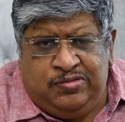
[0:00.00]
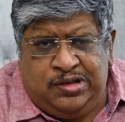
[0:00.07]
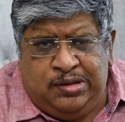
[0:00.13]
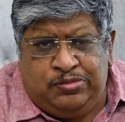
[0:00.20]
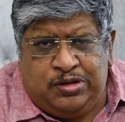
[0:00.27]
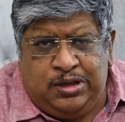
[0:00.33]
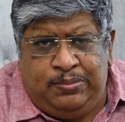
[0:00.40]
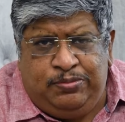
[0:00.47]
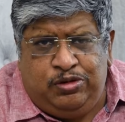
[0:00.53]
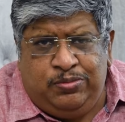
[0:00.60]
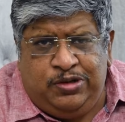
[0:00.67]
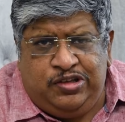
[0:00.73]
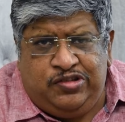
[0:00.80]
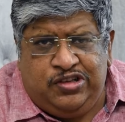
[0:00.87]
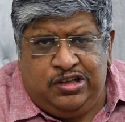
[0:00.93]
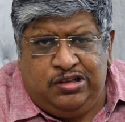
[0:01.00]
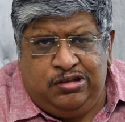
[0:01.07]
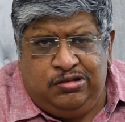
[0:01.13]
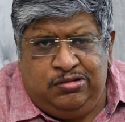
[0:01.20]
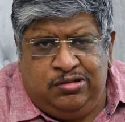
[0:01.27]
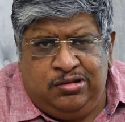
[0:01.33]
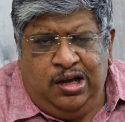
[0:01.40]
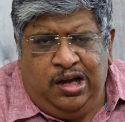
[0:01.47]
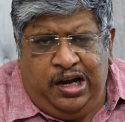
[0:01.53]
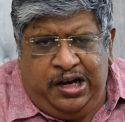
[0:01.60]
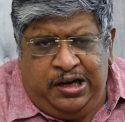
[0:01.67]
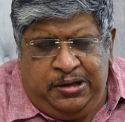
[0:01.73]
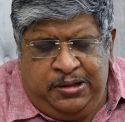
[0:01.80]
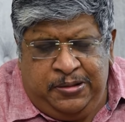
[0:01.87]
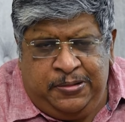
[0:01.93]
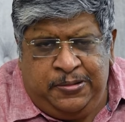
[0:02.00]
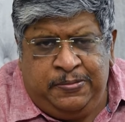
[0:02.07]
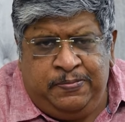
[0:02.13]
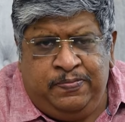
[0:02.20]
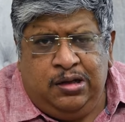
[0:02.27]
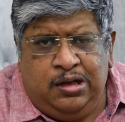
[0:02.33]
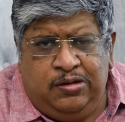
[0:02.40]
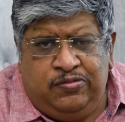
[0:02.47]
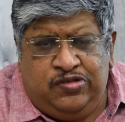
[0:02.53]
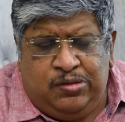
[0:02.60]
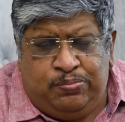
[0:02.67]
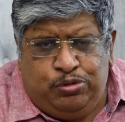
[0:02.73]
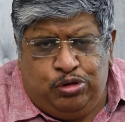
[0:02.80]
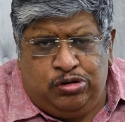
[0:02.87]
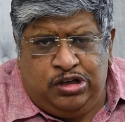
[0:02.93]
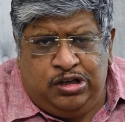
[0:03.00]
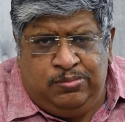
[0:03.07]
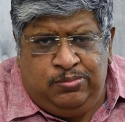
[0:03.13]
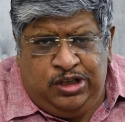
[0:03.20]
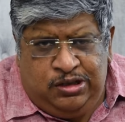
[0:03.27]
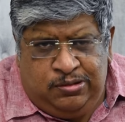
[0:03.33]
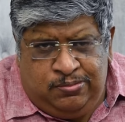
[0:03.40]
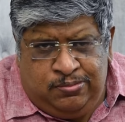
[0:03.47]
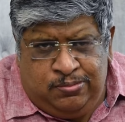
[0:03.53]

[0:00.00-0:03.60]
have subscribed to my channel and have supported me.